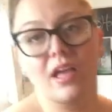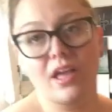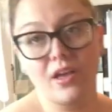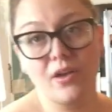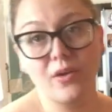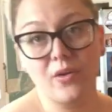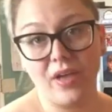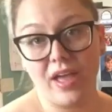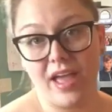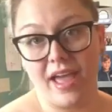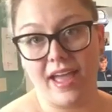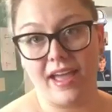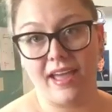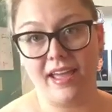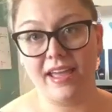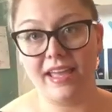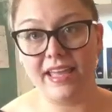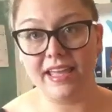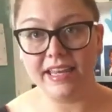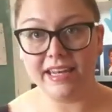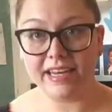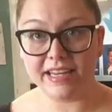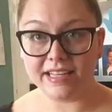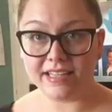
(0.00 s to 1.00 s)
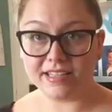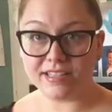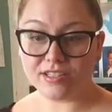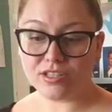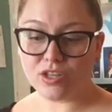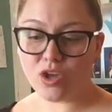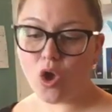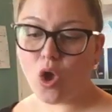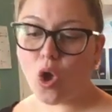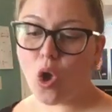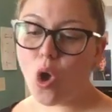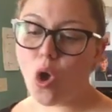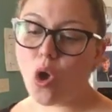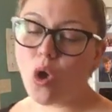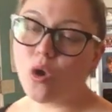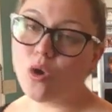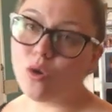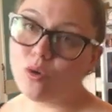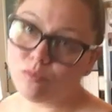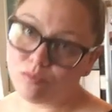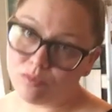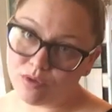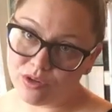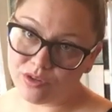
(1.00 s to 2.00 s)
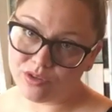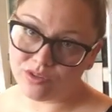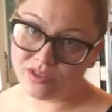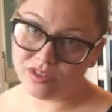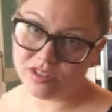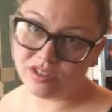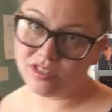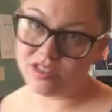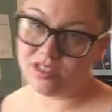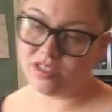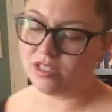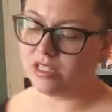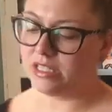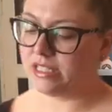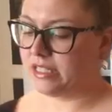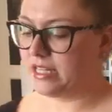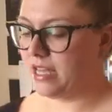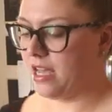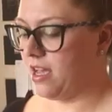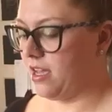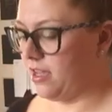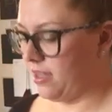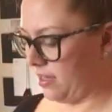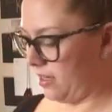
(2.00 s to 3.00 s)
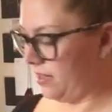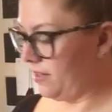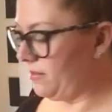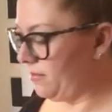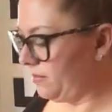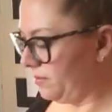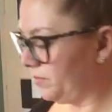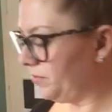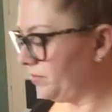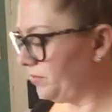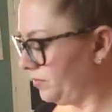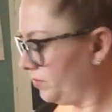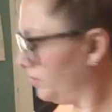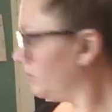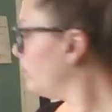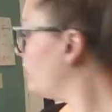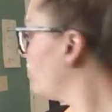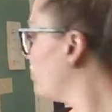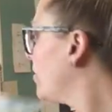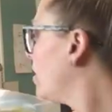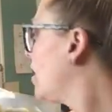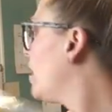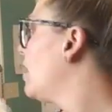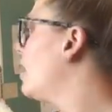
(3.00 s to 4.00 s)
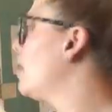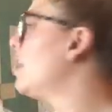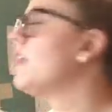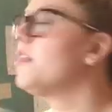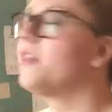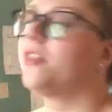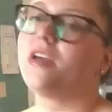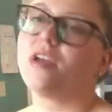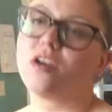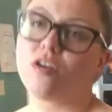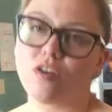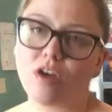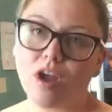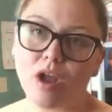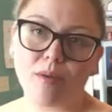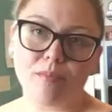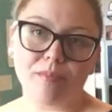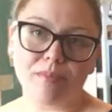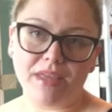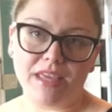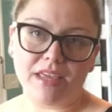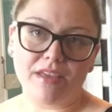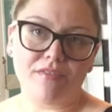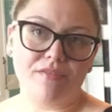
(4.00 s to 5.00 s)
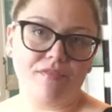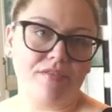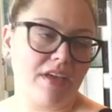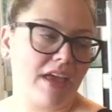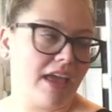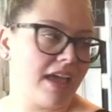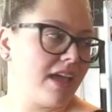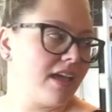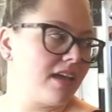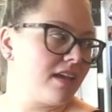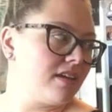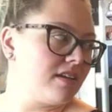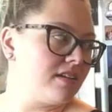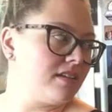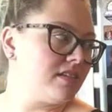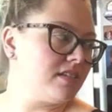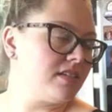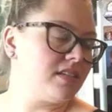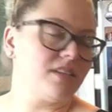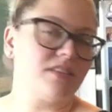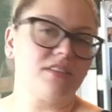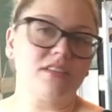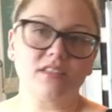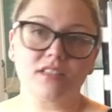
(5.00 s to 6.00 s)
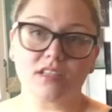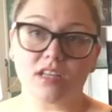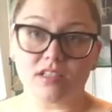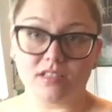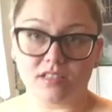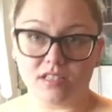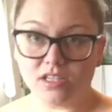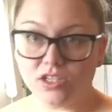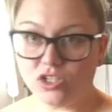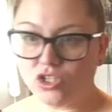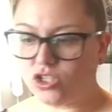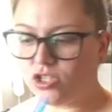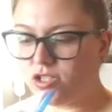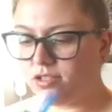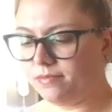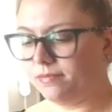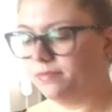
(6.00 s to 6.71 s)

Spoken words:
Okay, it is almost done. The ground beef and the sausage.